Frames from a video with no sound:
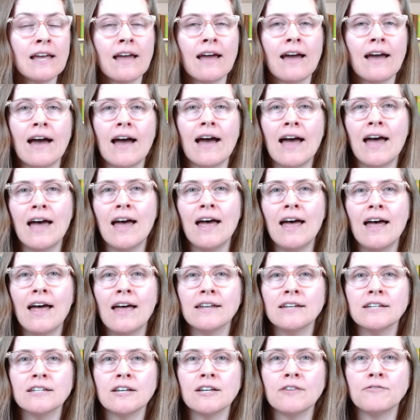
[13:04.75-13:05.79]

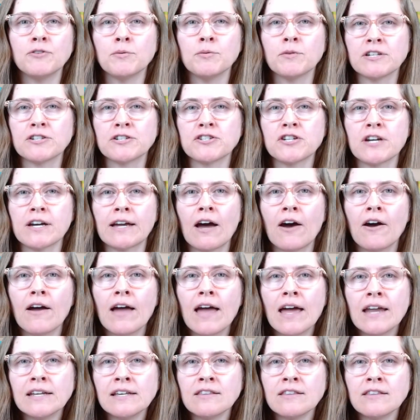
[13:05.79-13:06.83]
And if you want to check out
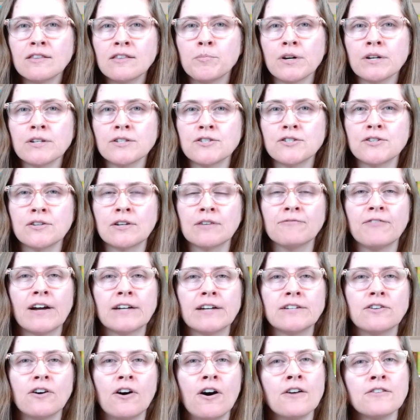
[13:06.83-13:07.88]
any of the books, you can
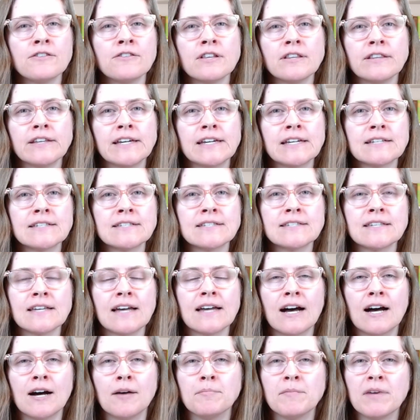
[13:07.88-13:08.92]
find all the links.
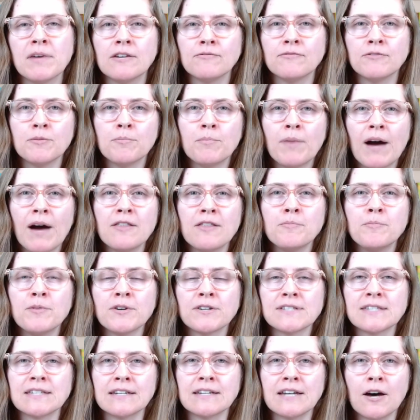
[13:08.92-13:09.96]
And if you buy the
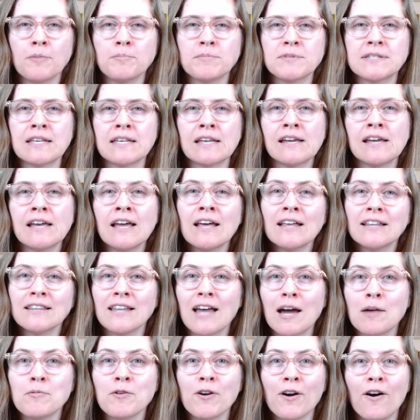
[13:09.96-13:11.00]
books, it helps
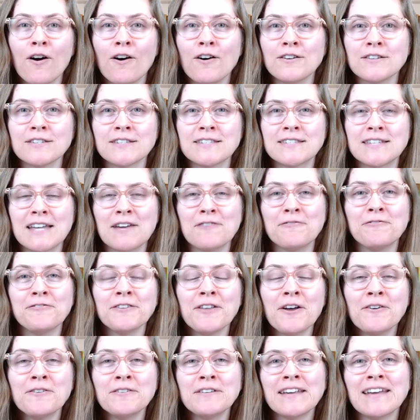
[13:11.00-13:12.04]
library halls stay
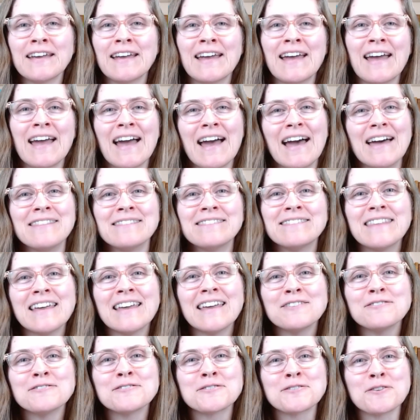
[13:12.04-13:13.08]
afloat. And
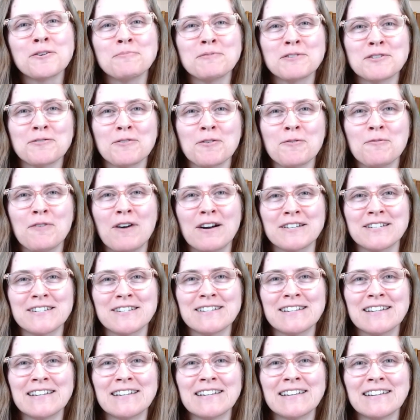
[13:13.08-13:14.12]
thank you so much for
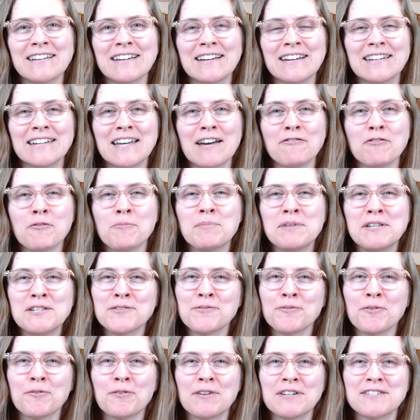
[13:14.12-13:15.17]
watching, and have a
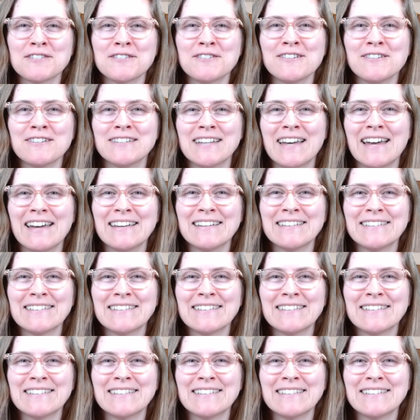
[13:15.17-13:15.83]
peaceful rest of your day.